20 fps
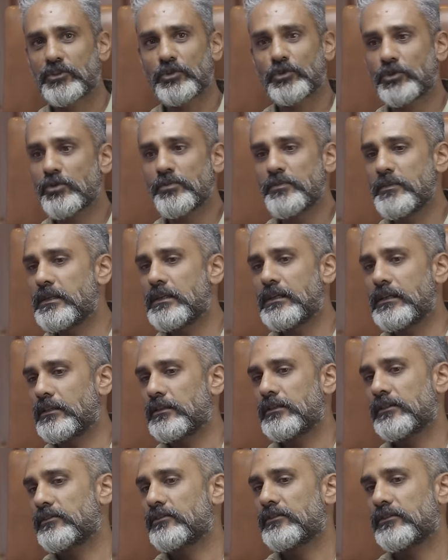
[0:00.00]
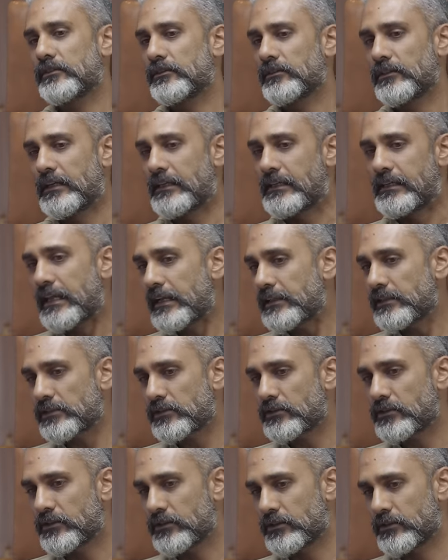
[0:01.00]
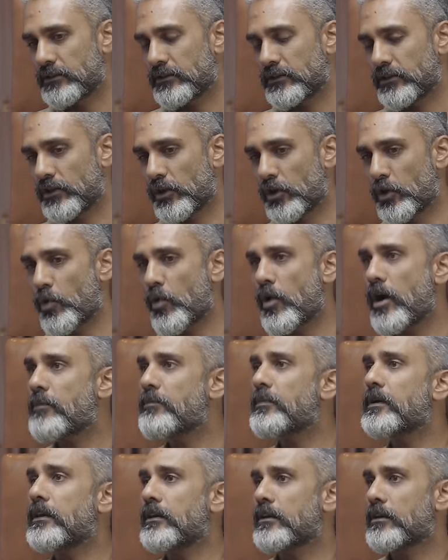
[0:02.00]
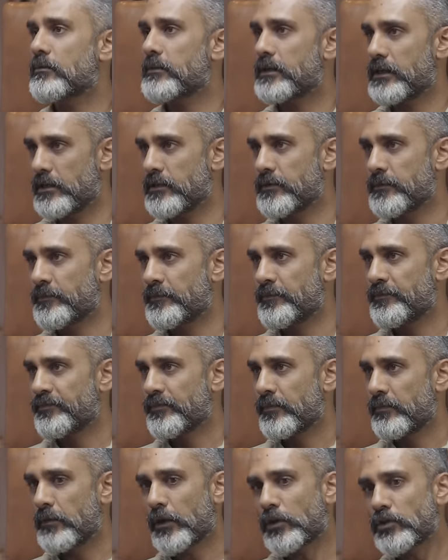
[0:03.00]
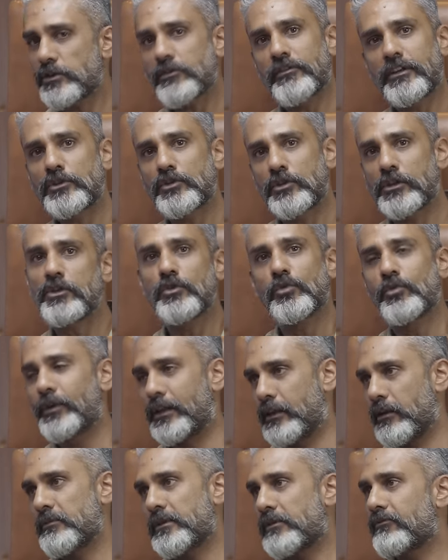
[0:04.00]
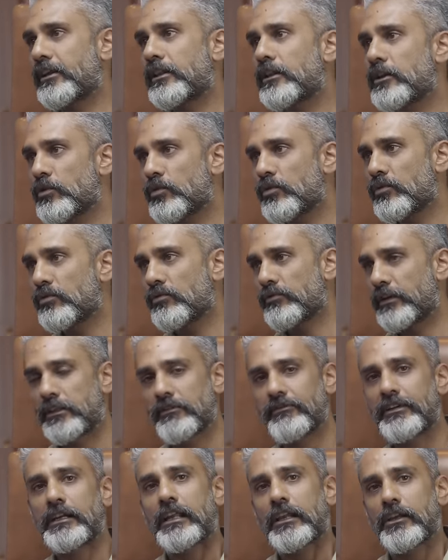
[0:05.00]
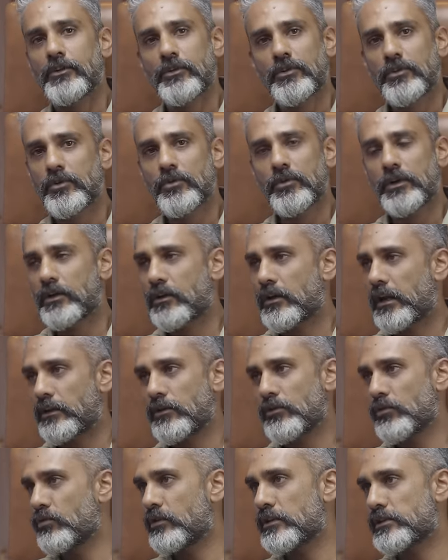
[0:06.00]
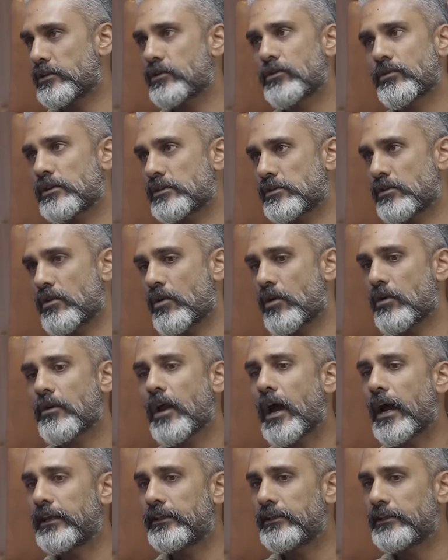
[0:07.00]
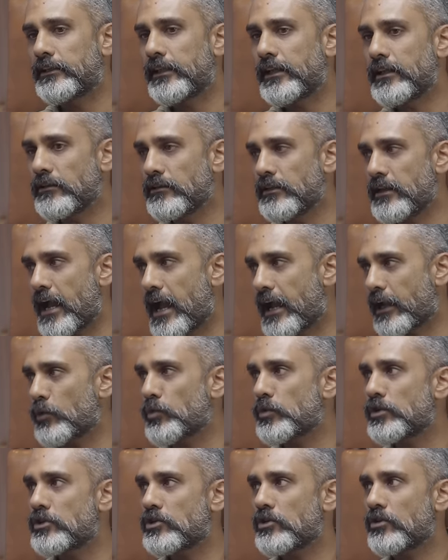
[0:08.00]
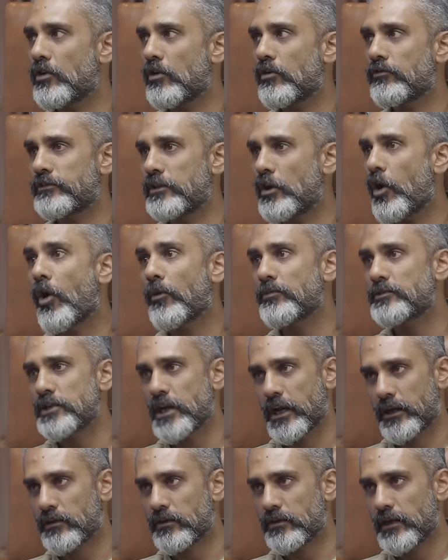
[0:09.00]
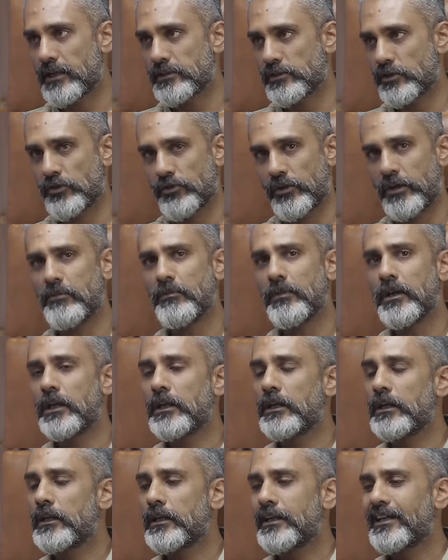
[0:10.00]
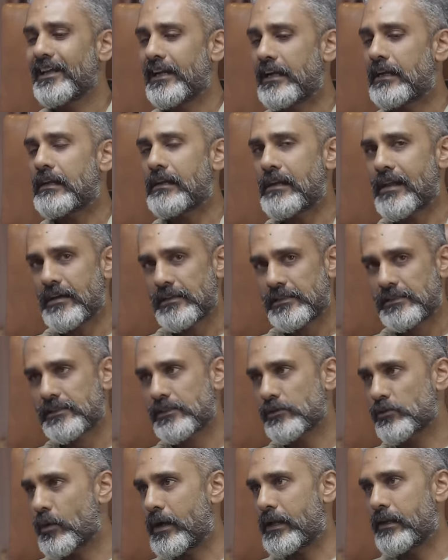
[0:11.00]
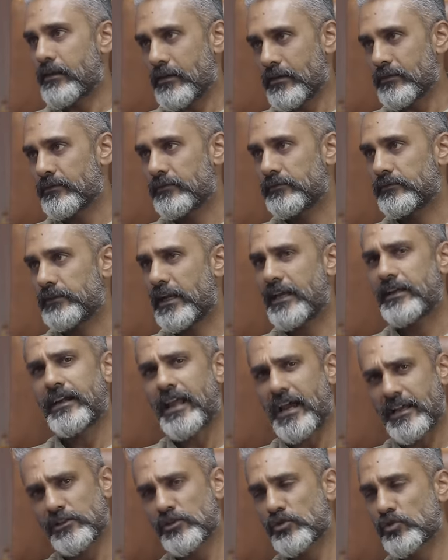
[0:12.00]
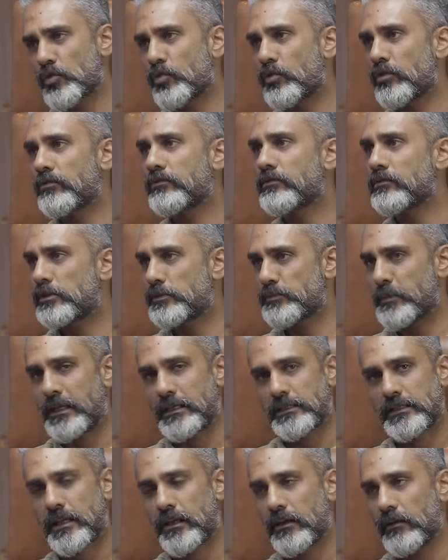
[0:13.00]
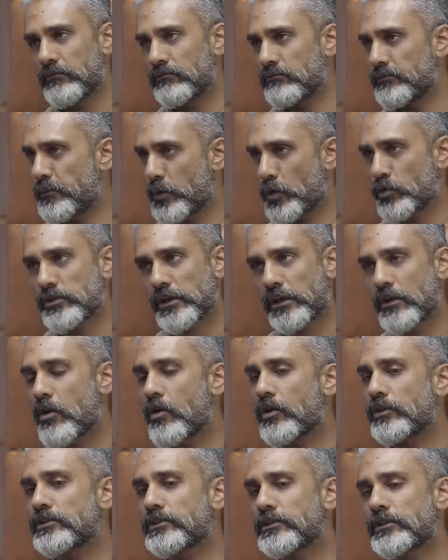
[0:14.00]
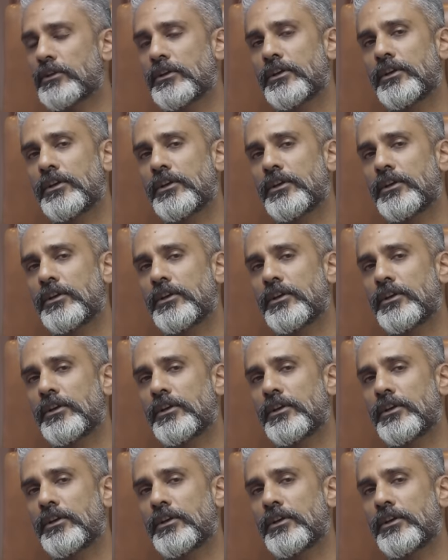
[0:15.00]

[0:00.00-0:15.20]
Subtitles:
So to me, let's grow up a little bit because eventually you will. I mean, whether we tell you to do it and you listen to us or not, I think the acquisition of the object as a dream, it lasts a while. And it has its own space and pros and cons.